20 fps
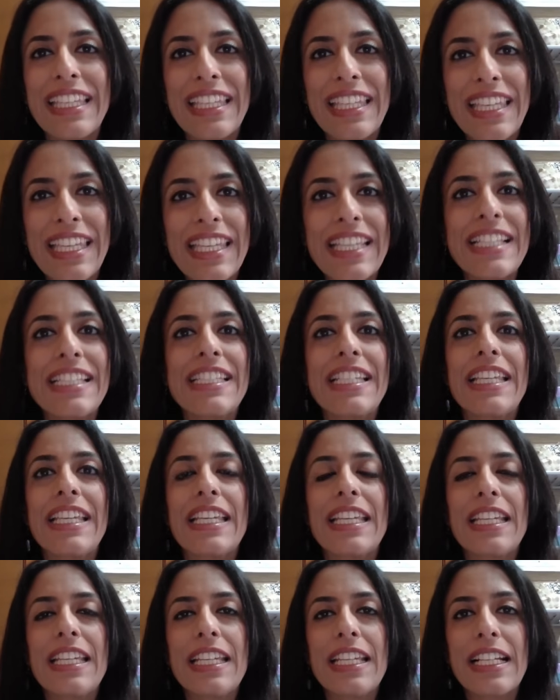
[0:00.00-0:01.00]

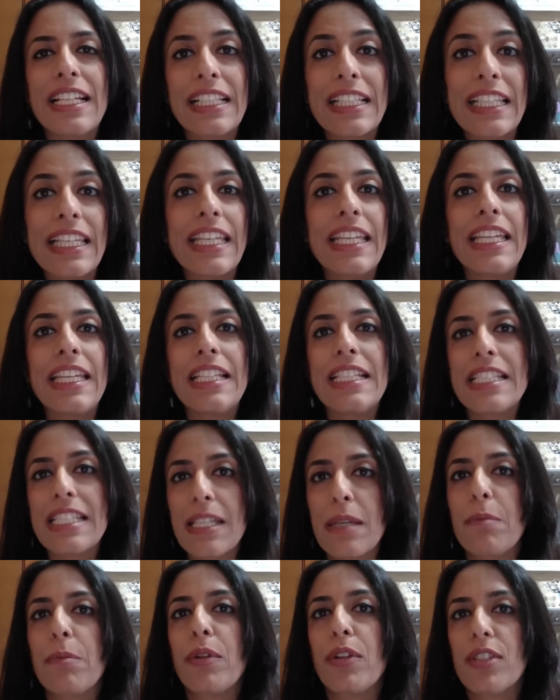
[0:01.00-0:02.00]
easy, clean,
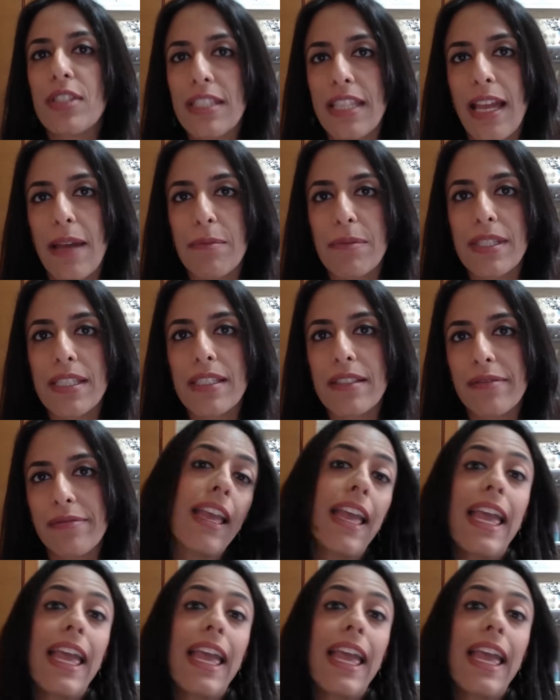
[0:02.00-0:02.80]
simple steps.